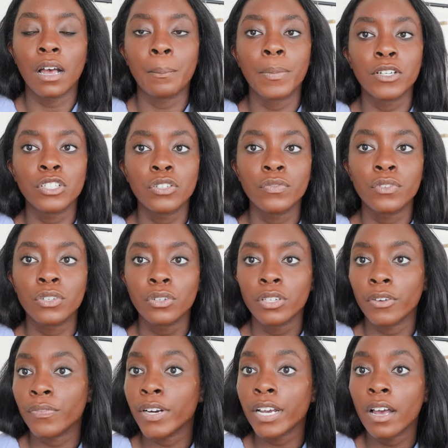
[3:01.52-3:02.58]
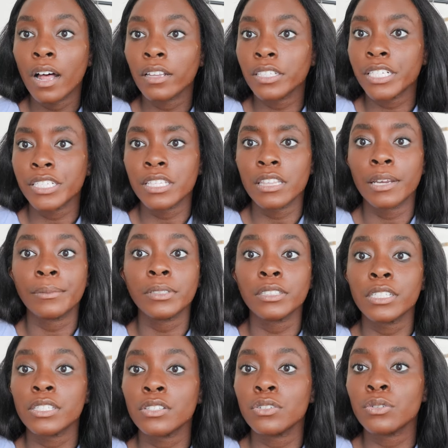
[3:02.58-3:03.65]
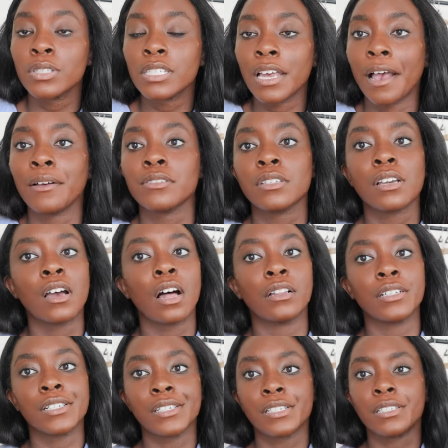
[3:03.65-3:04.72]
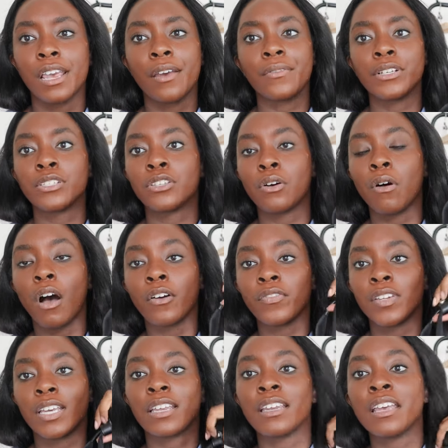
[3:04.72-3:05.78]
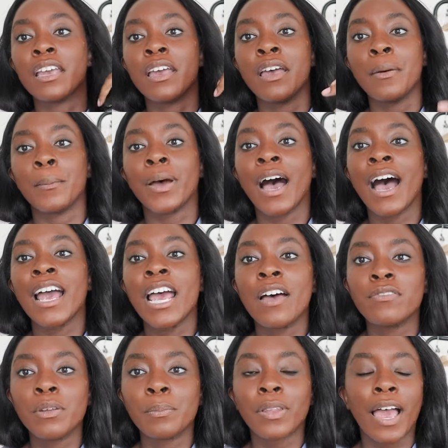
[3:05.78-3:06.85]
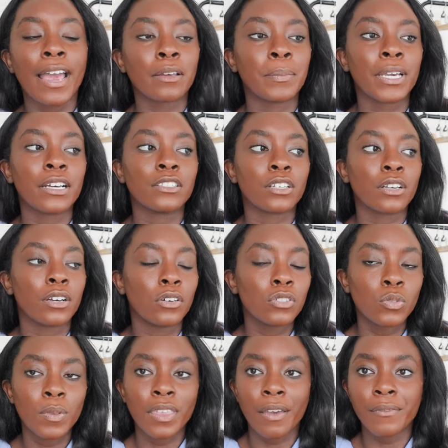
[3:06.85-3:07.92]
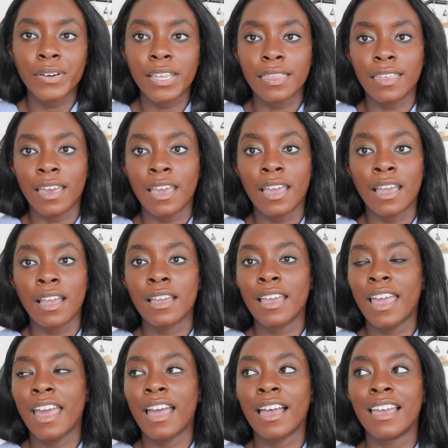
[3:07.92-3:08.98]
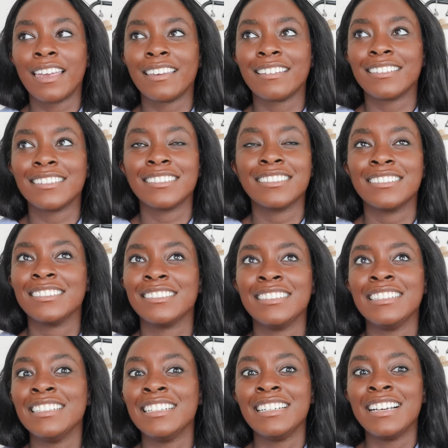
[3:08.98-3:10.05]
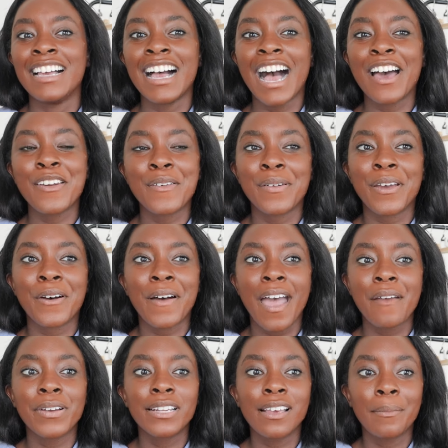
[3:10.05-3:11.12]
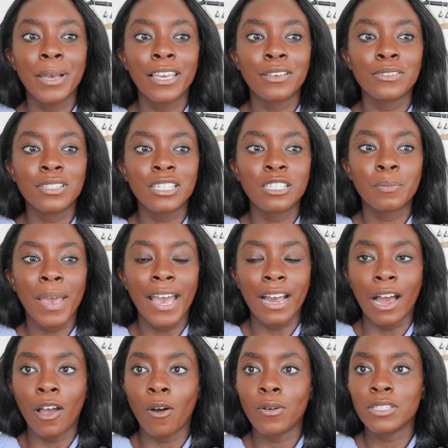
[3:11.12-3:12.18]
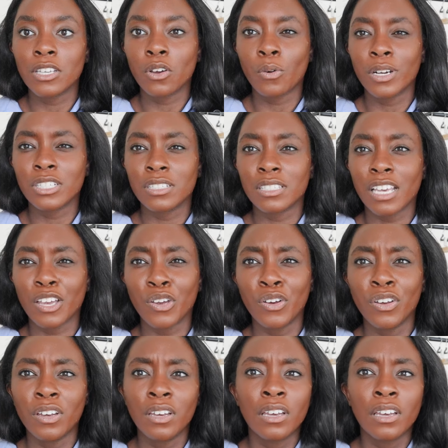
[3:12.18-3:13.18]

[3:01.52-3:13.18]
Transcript: a bunch of different colors and they release new styles and colors every so often but i have the black because it goes with everything and i don't know every time i use this bag i always get questions like